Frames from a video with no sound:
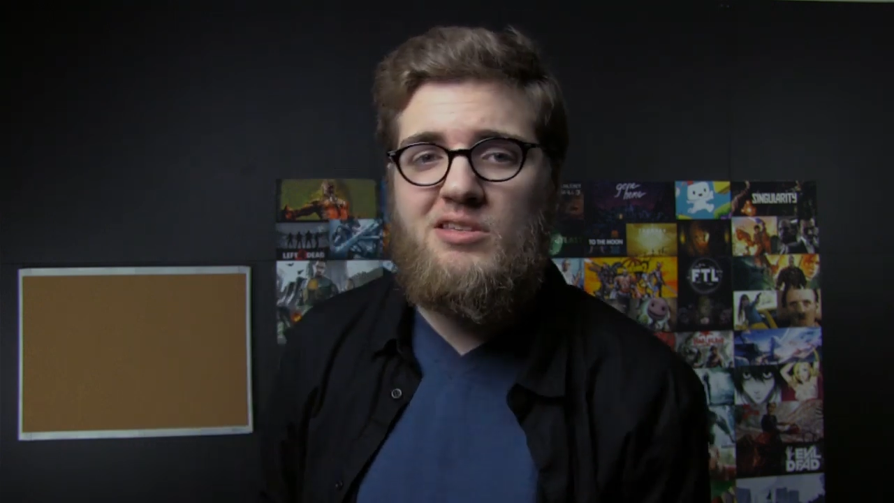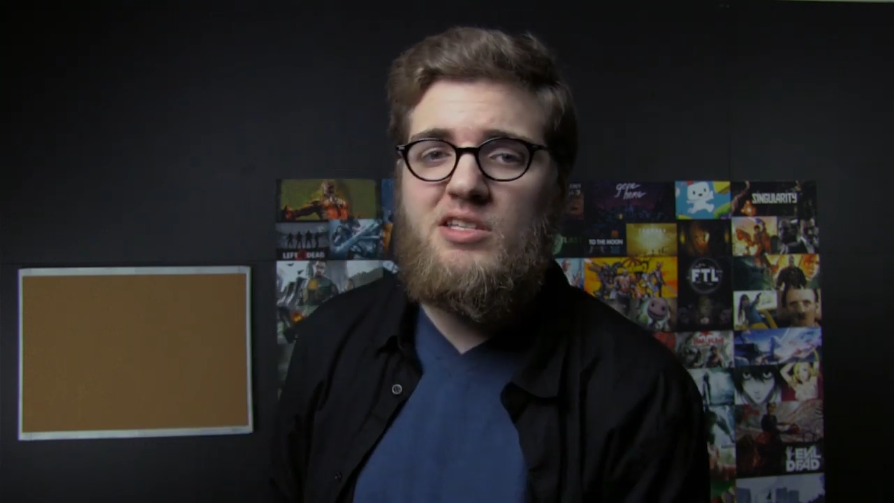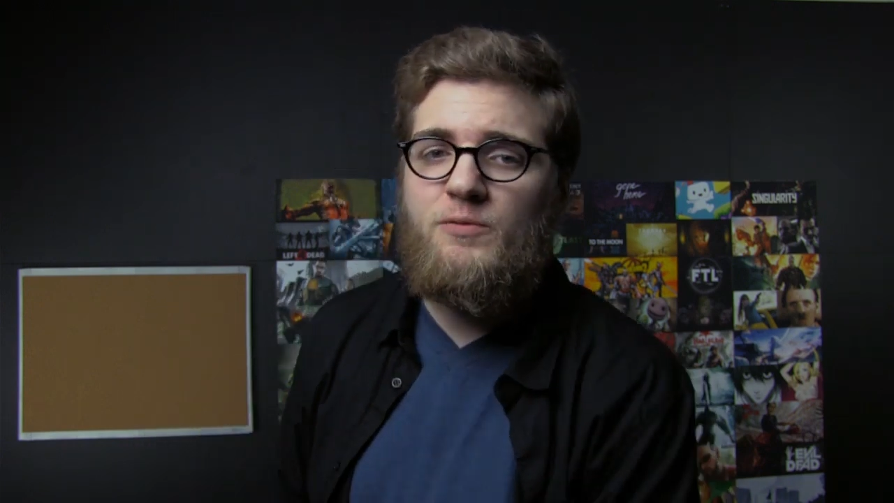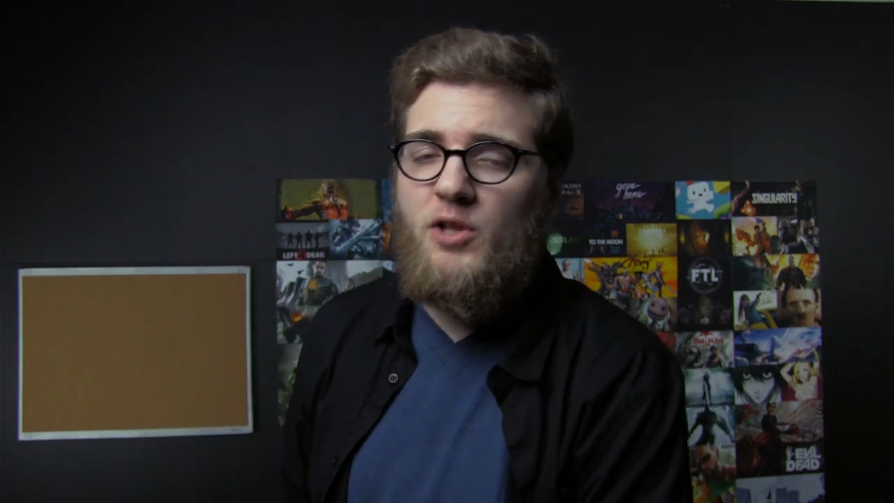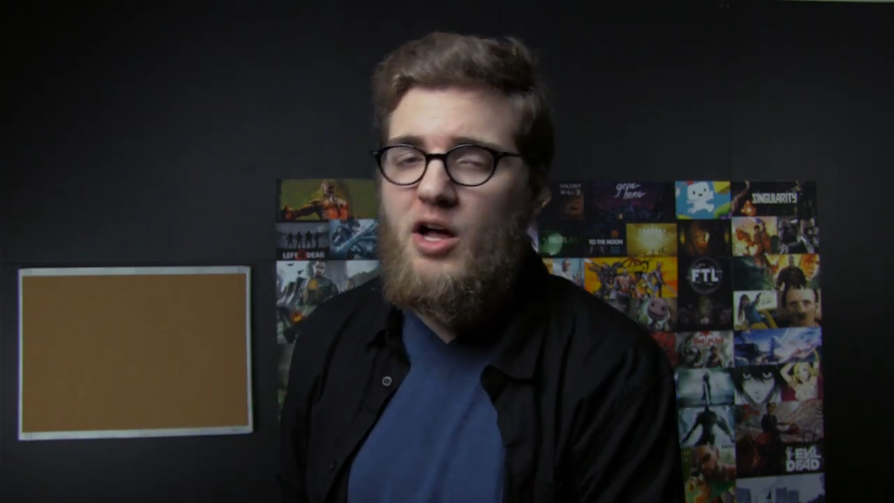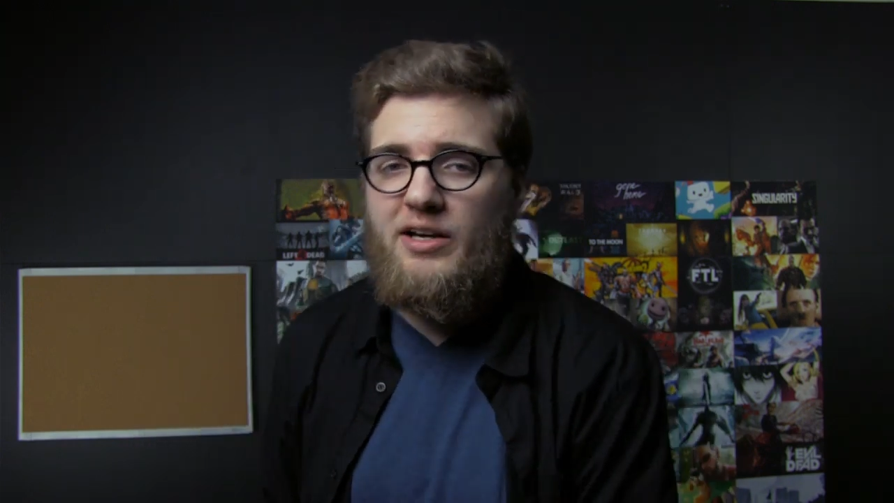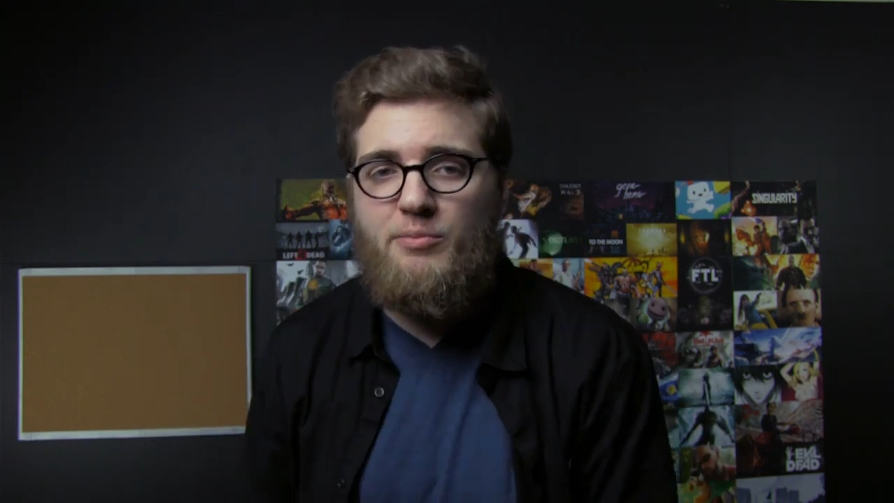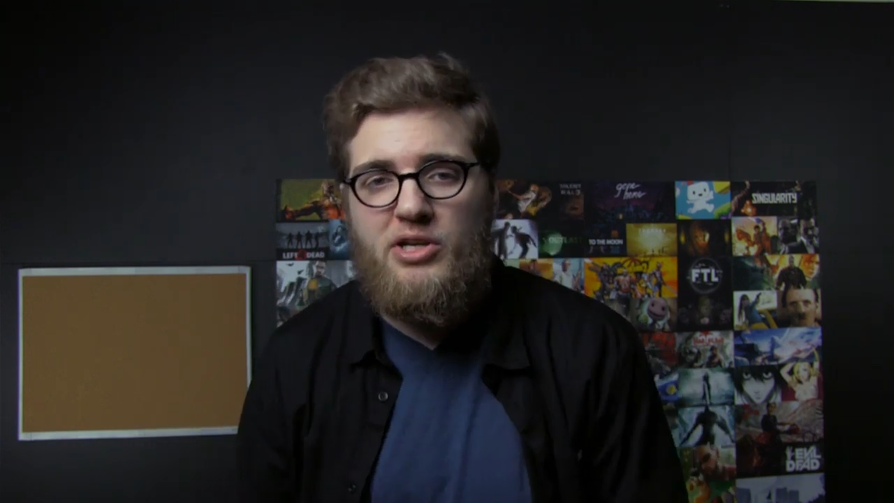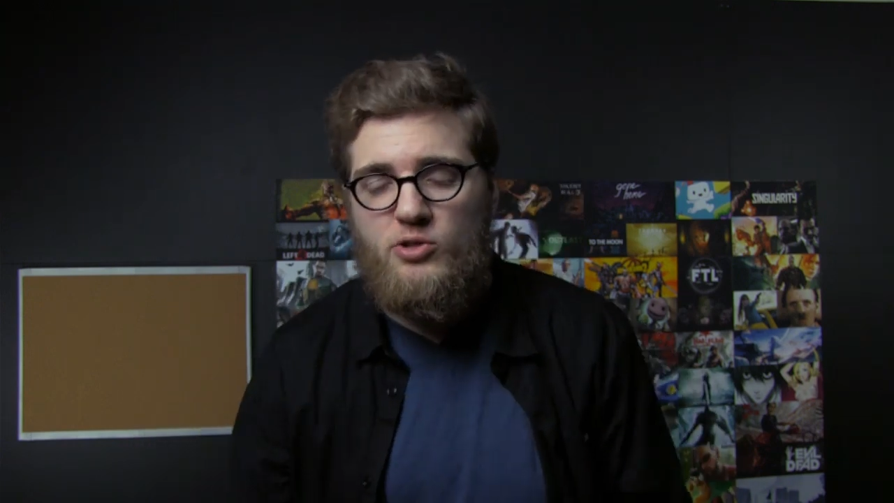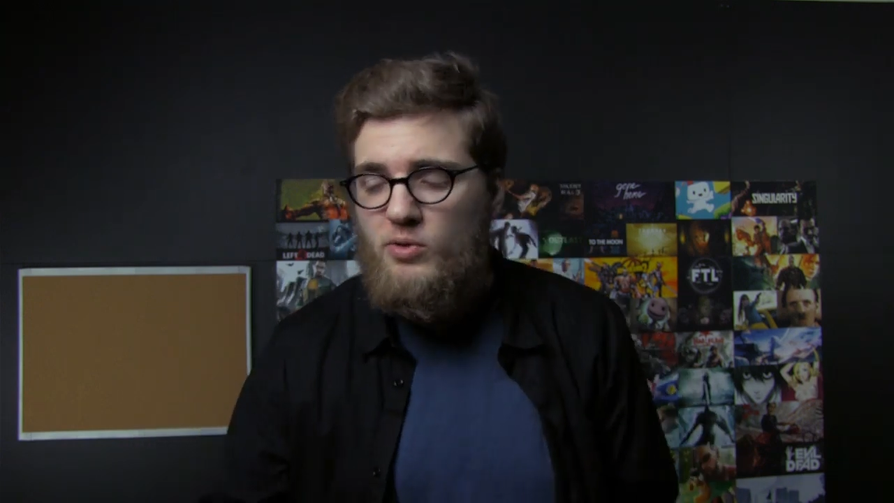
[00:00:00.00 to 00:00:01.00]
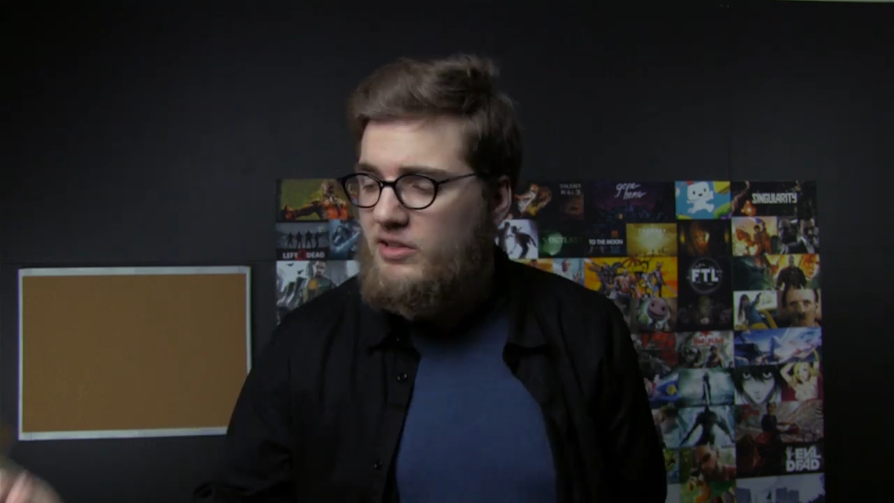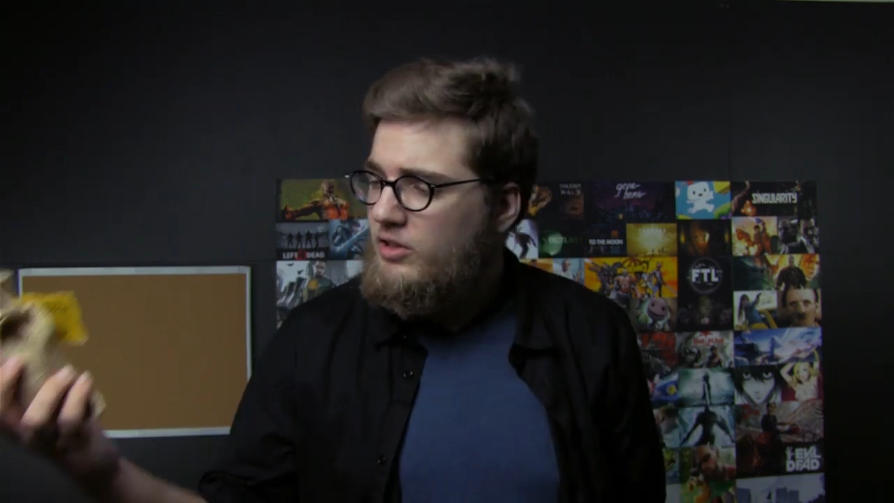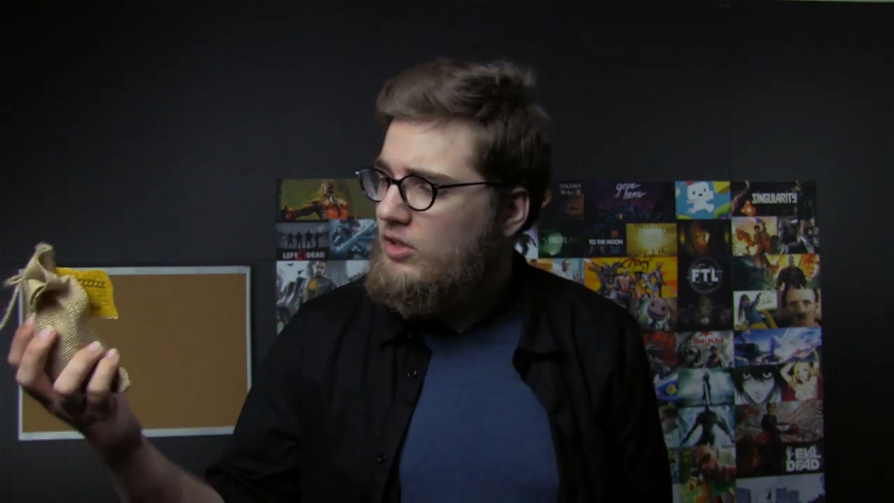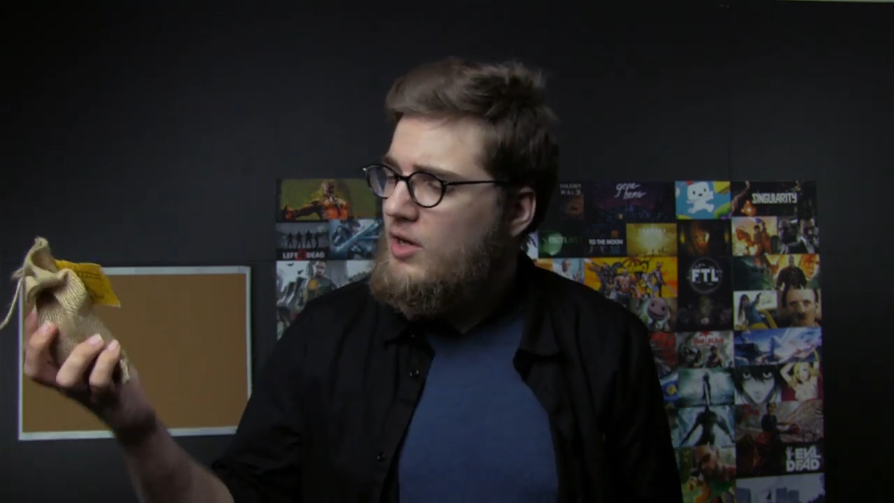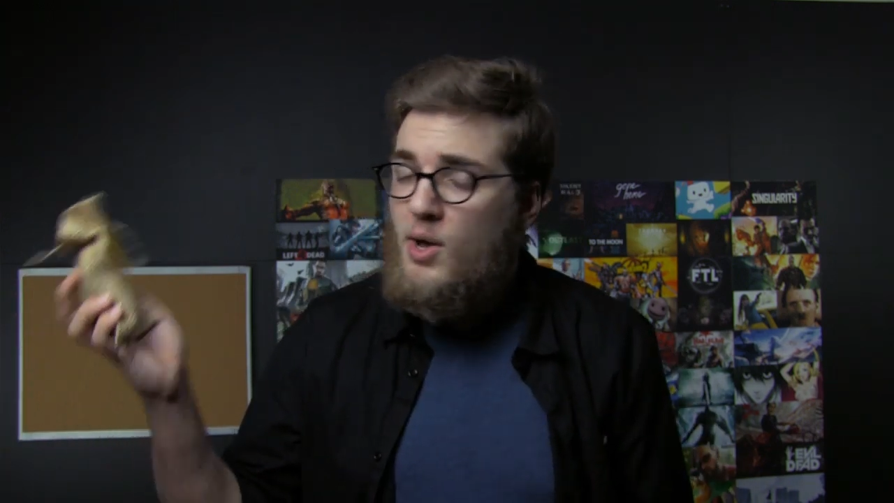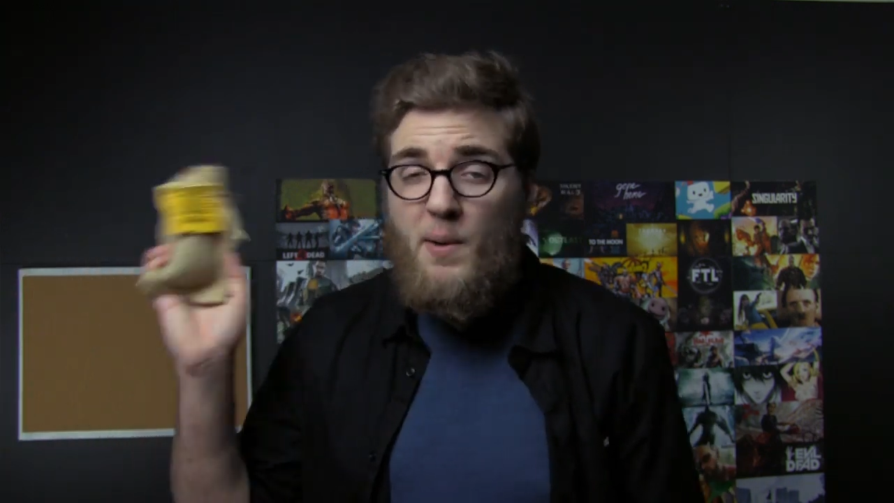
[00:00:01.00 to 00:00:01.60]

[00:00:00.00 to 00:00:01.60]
of this vlog I'm going to do a little